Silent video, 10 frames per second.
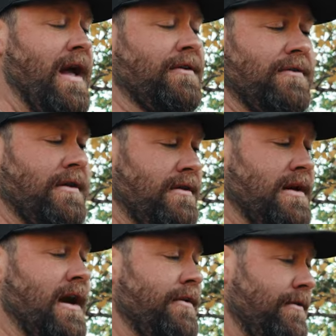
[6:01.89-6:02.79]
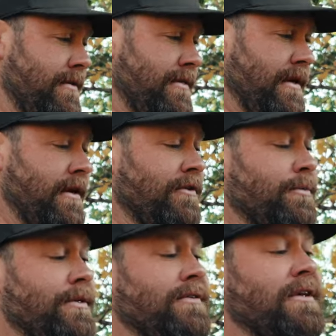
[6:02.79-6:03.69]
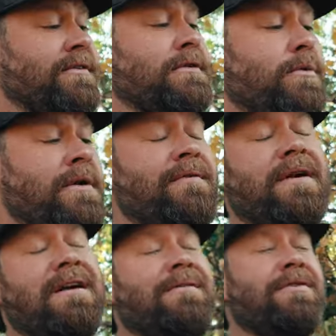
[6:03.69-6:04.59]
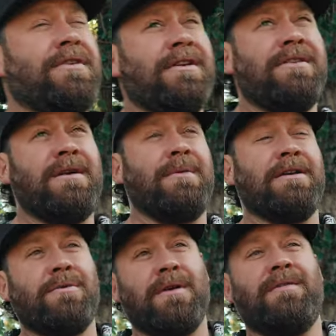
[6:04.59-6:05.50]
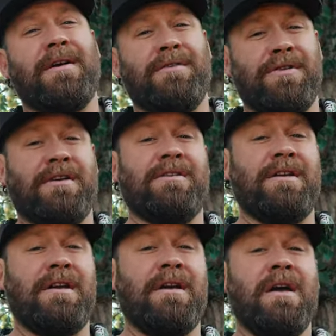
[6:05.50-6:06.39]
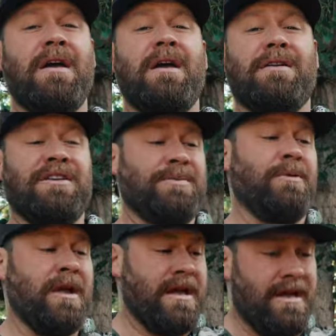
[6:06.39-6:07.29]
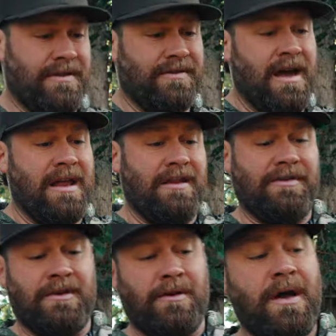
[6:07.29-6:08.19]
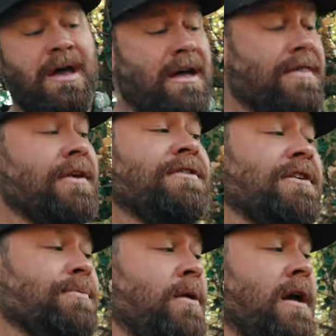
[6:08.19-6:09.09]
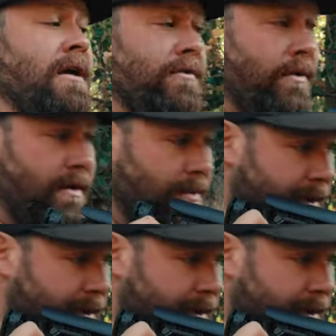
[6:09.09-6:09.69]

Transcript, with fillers: actually any tighter than anything else, but this has a 2560 by 2560 display inside it. So this display is one of the